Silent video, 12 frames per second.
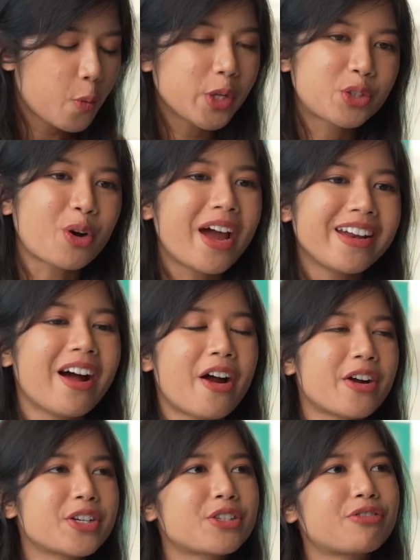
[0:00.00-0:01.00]
We tried
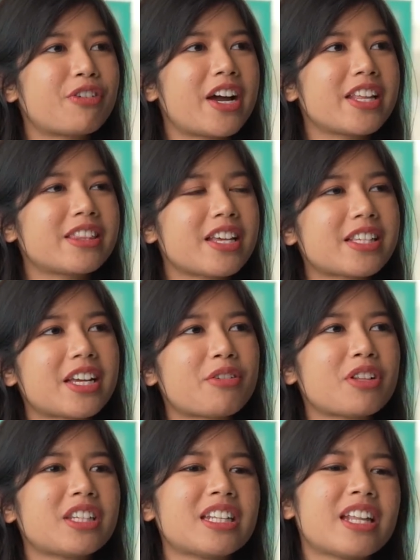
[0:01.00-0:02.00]
hard to find things I
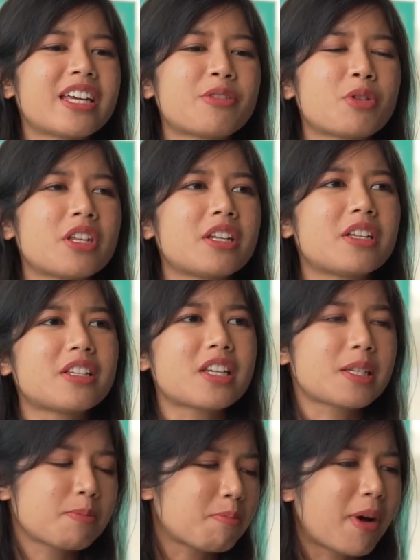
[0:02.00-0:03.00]
really didn't like with it. It's
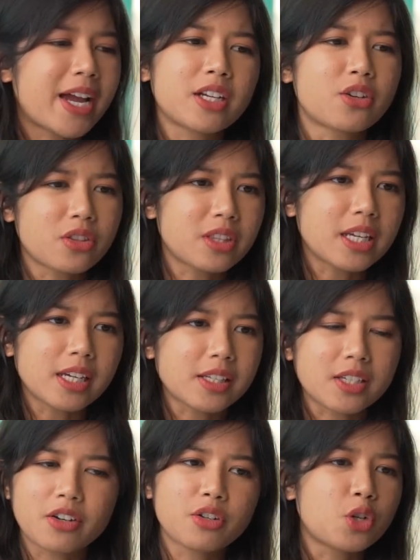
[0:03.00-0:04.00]
just minor things
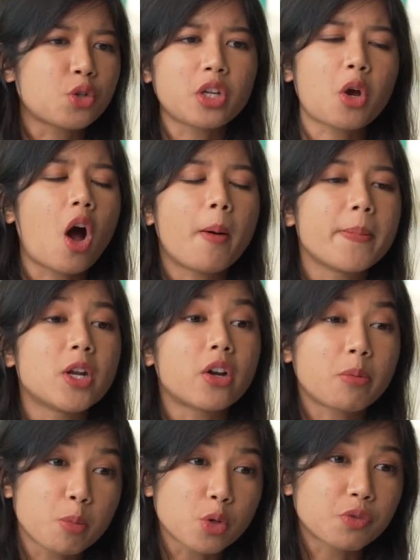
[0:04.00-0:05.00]
that are usually common
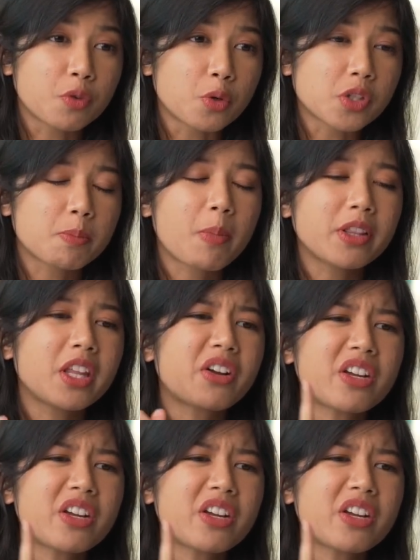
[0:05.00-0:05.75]
on most phones, but there